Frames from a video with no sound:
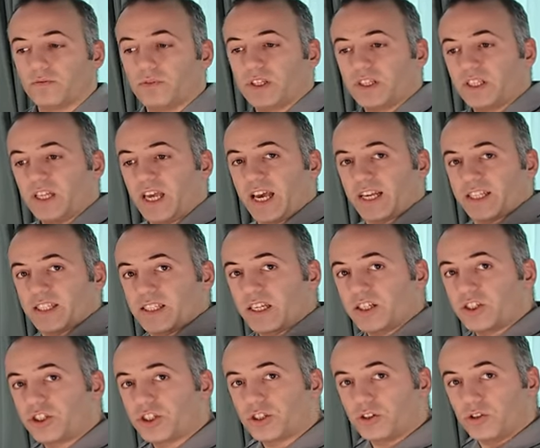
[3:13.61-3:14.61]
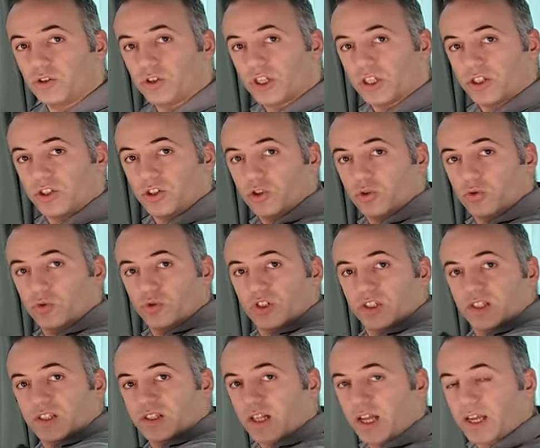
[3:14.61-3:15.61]
with the extension, you can use
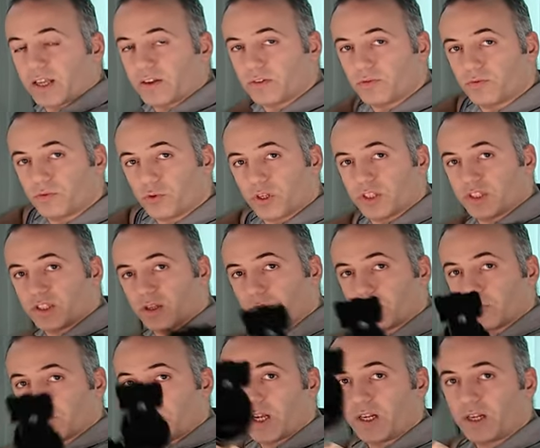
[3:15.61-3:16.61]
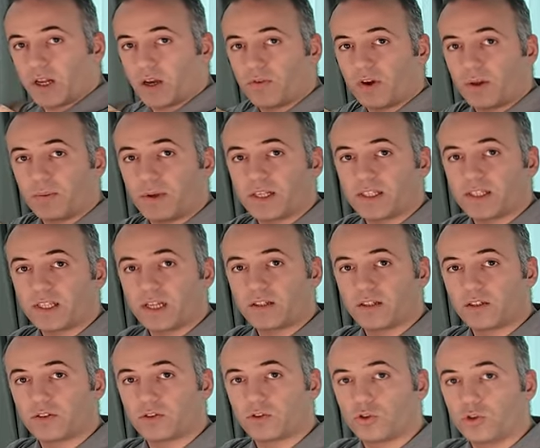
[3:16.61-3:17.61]
this. Like, for example, right now I'm
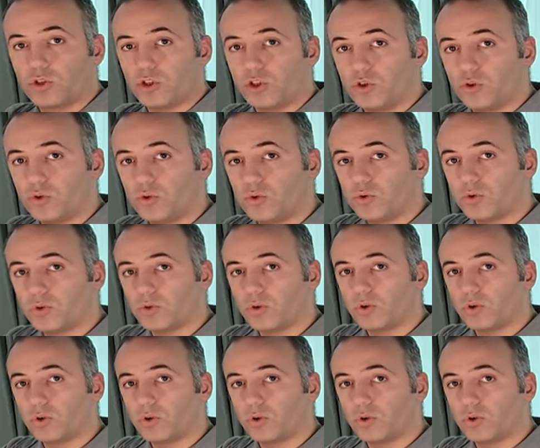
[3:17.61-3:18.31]
extended to you.